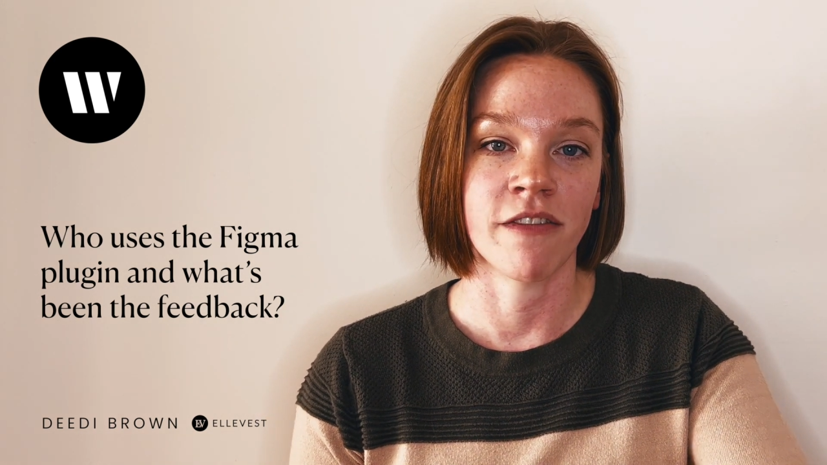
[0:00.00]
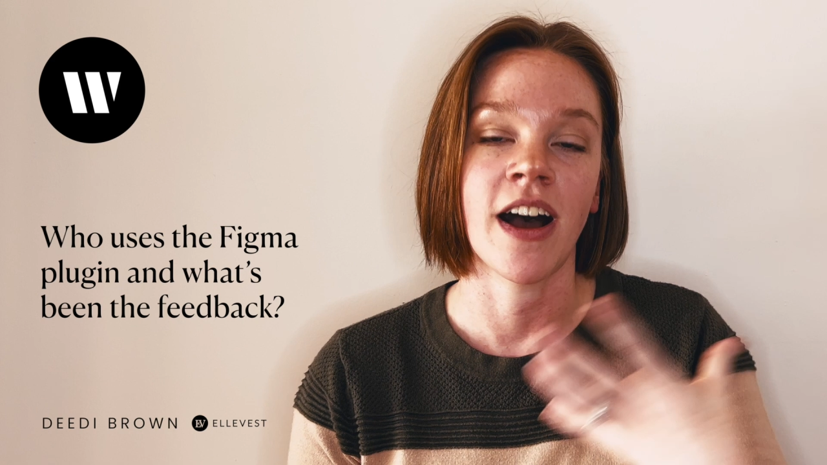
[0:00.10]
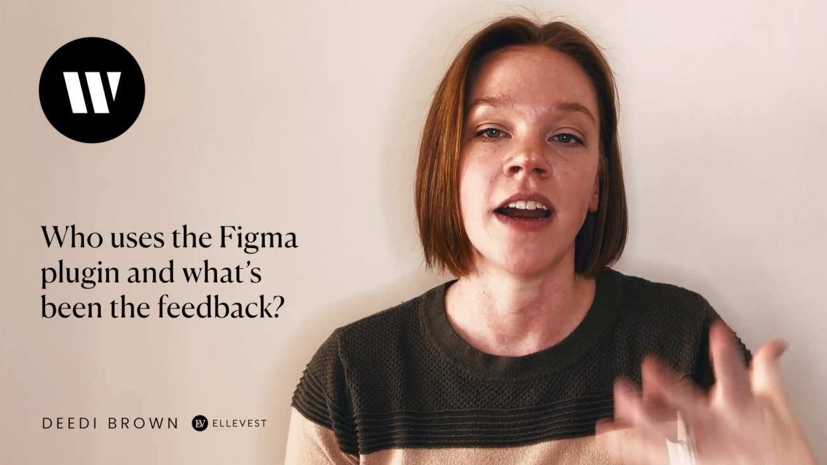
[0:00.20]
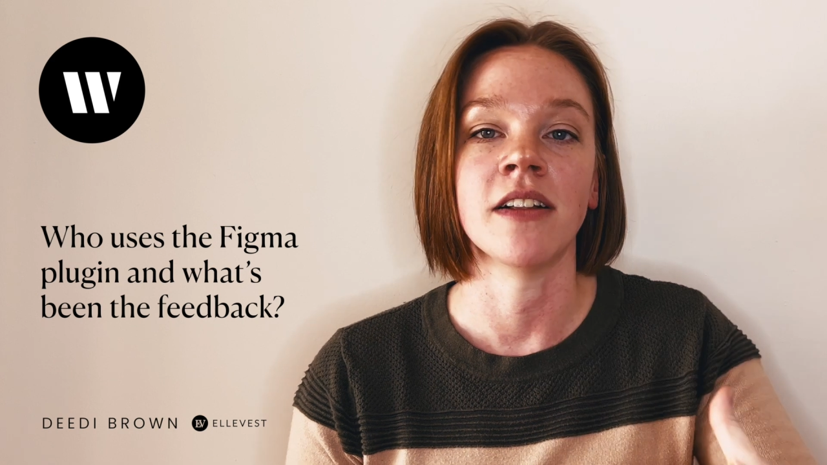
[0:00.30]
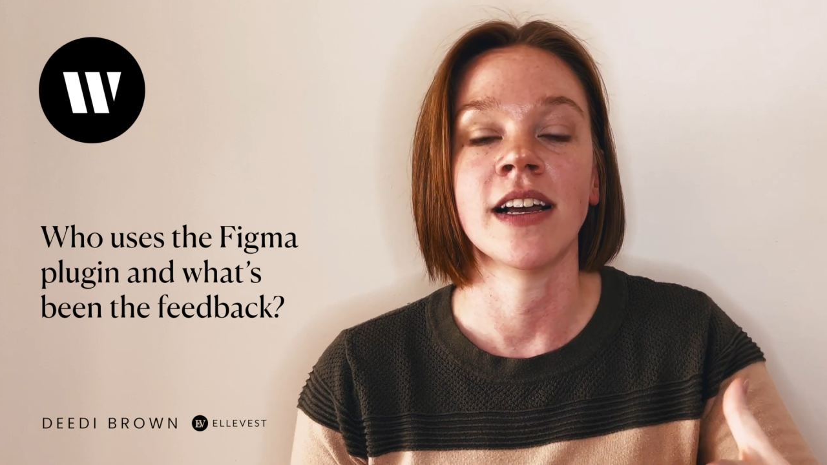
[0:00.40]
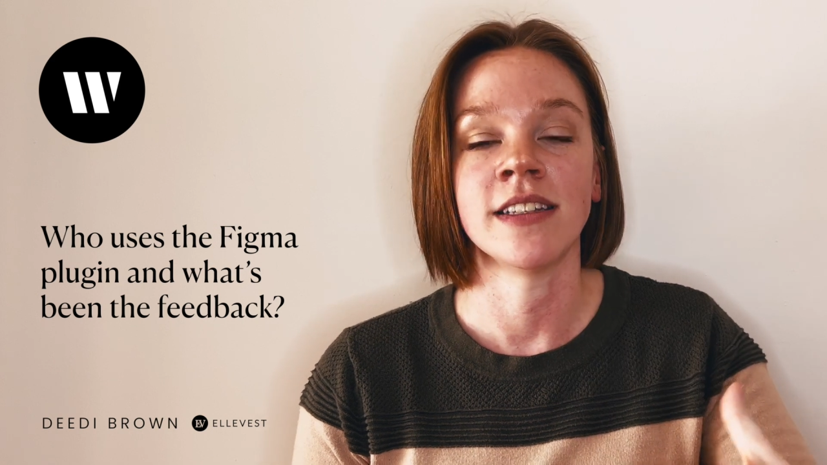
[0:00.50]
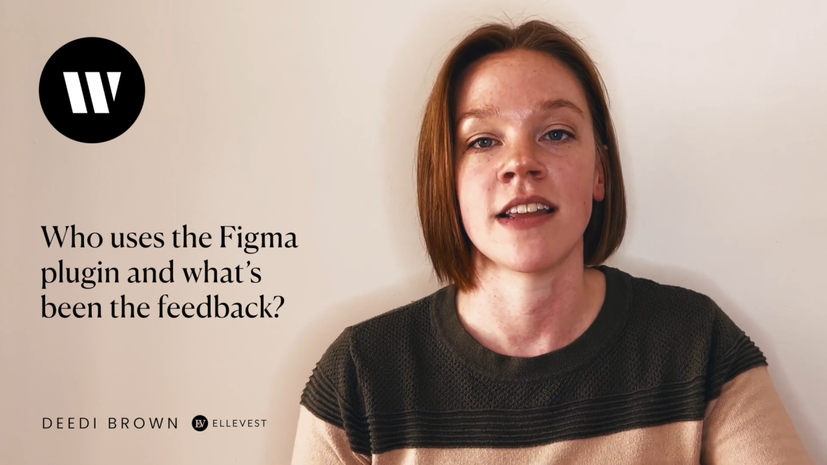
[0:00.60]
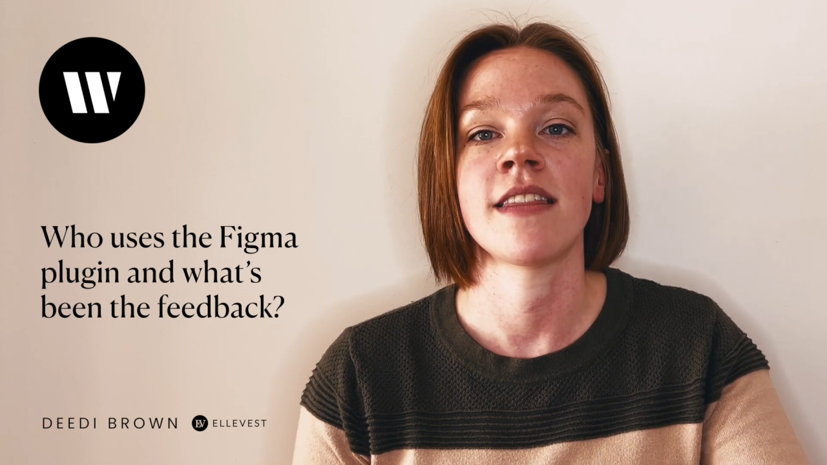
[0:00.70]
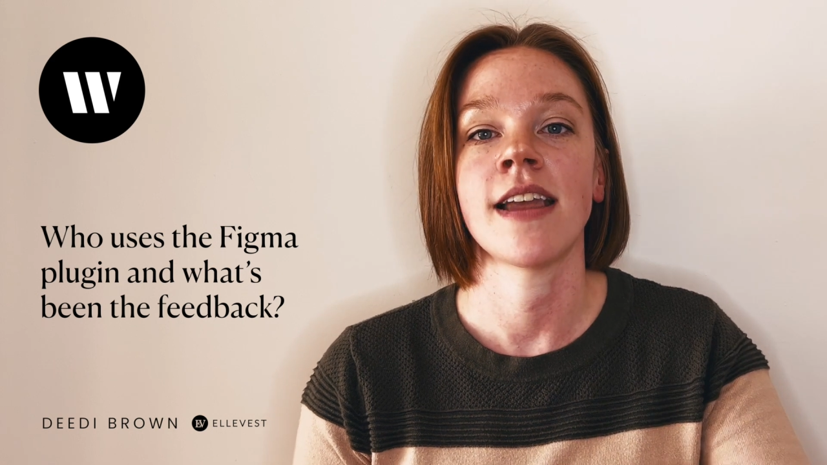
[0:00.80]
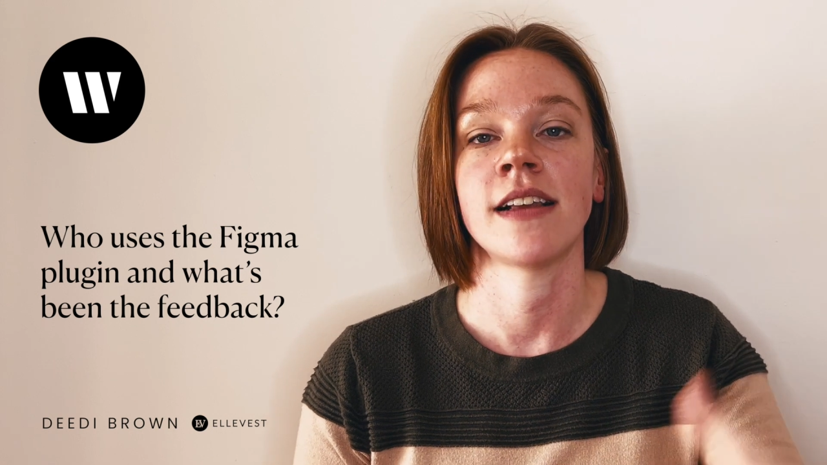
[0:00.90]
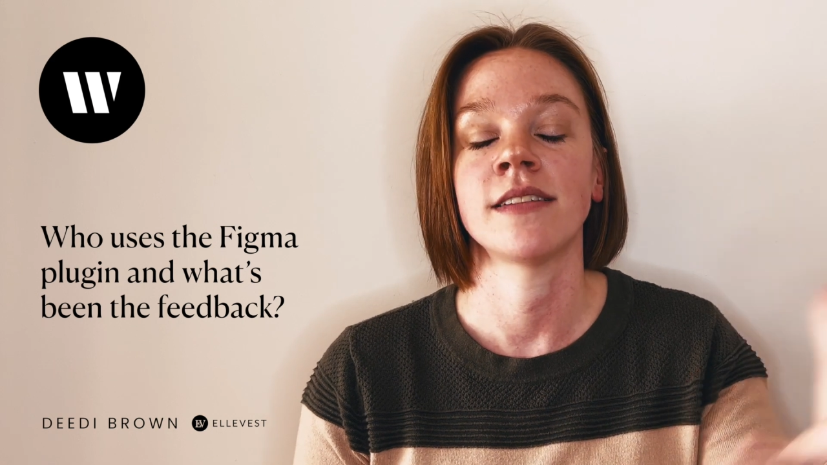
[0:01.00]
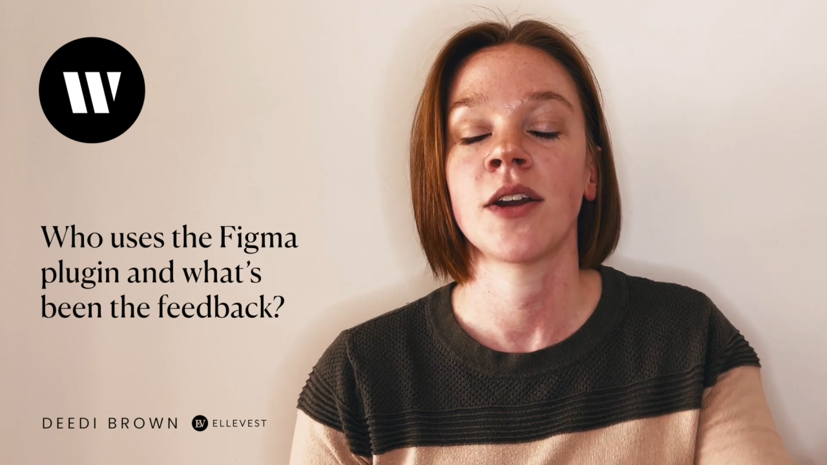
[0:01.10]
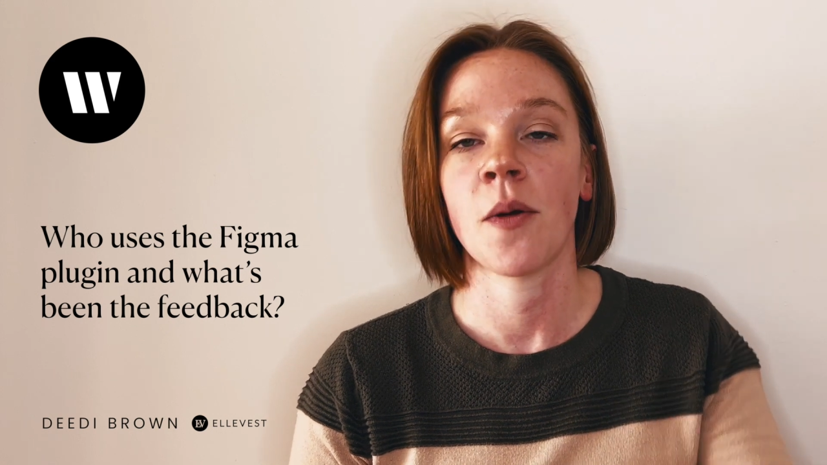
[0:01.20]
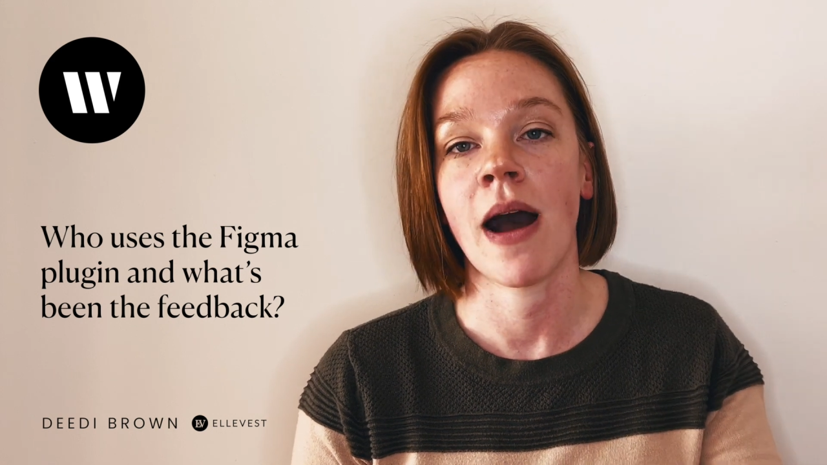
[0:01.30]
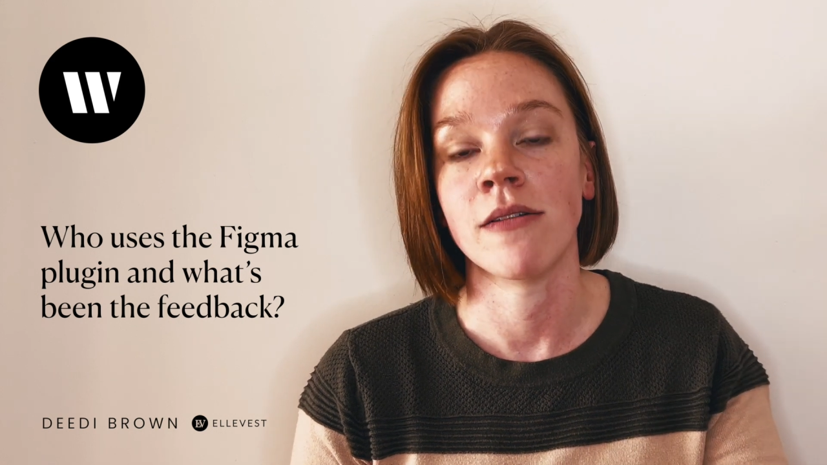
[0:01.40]
finalizing things that
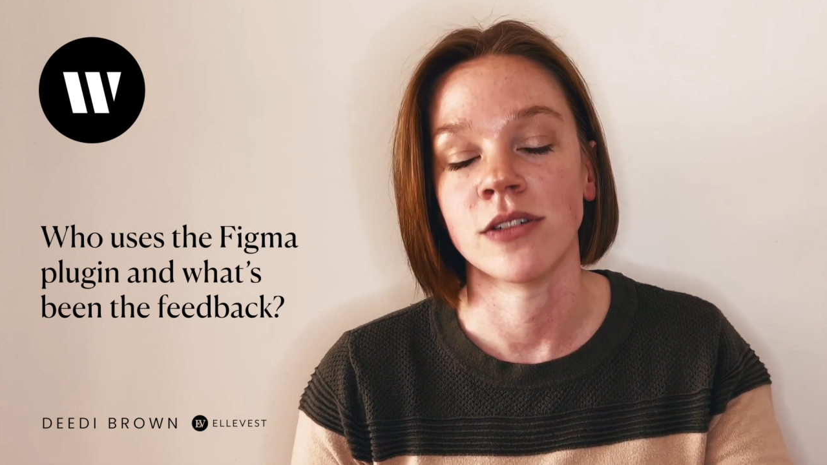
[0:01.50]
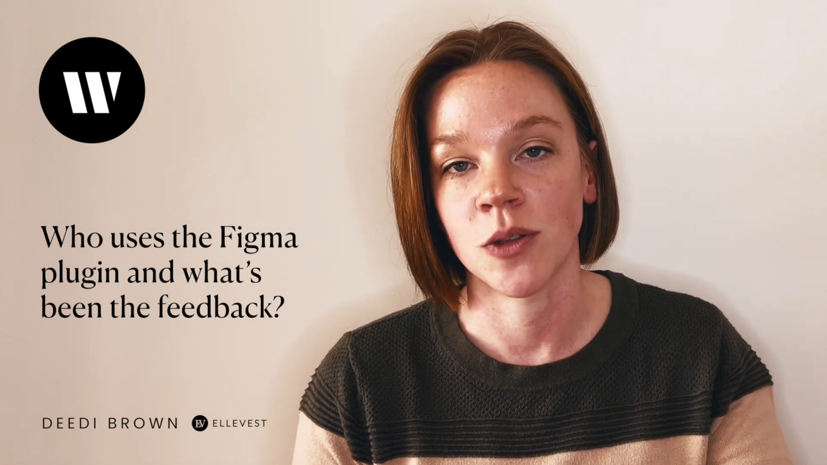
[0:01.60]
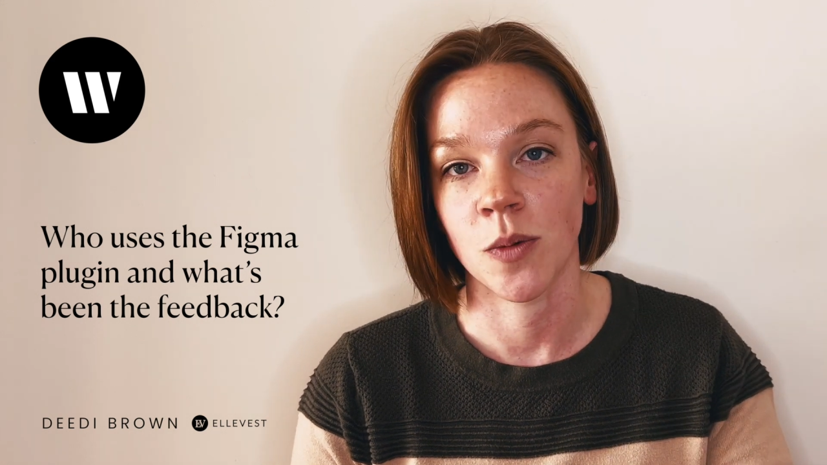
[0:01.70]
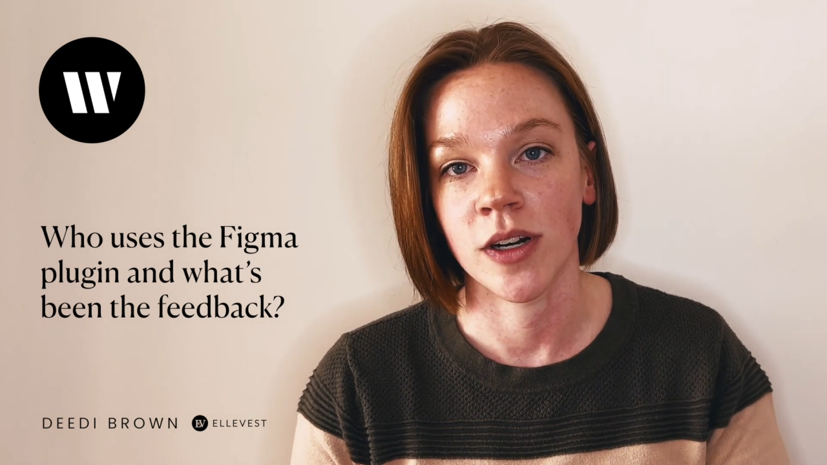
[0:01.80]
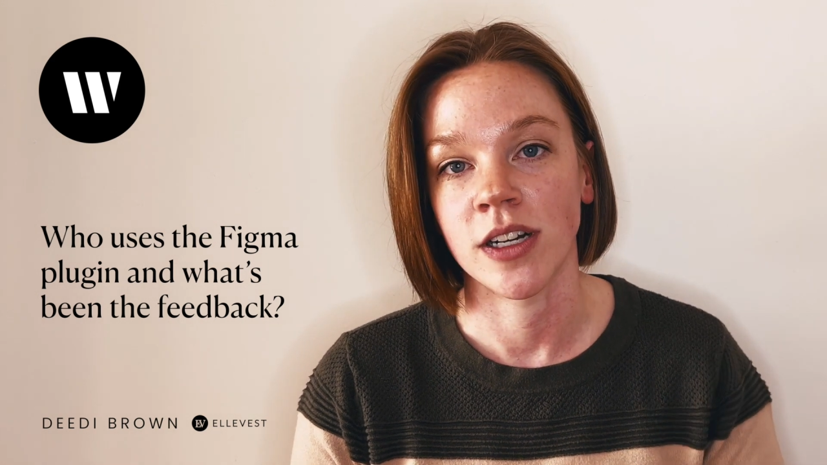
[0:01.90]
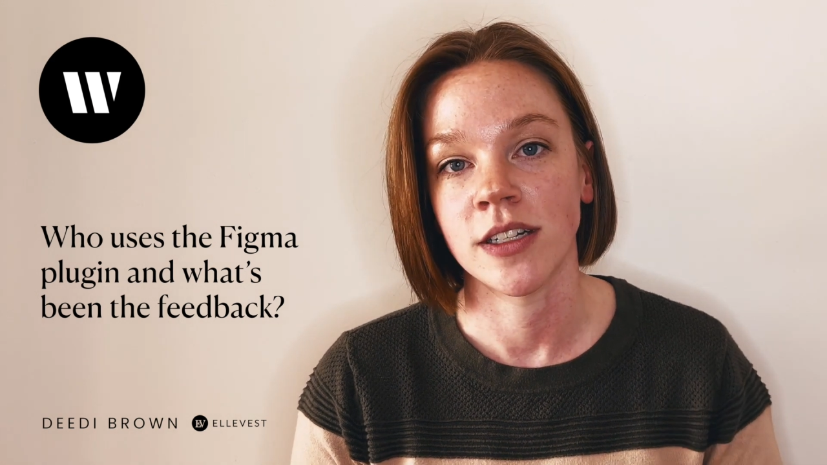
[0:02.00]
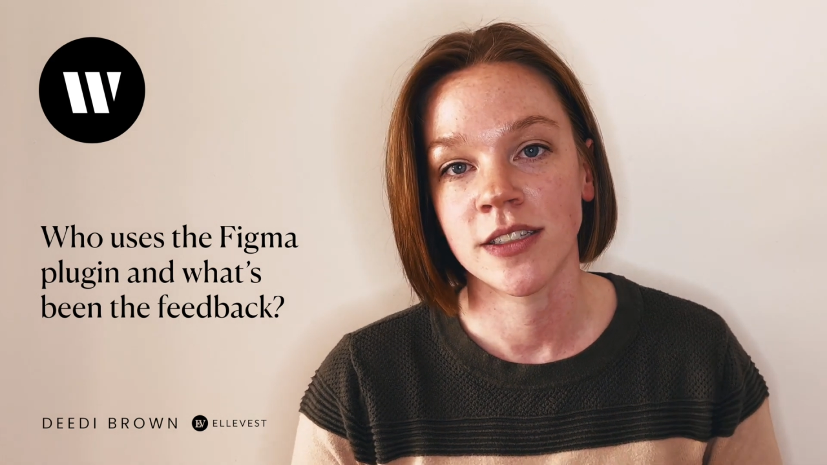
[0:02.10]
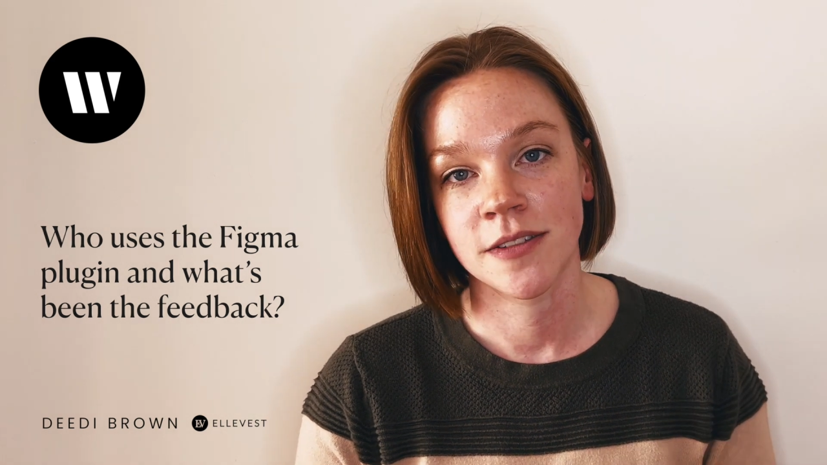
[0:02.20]
go out into the world.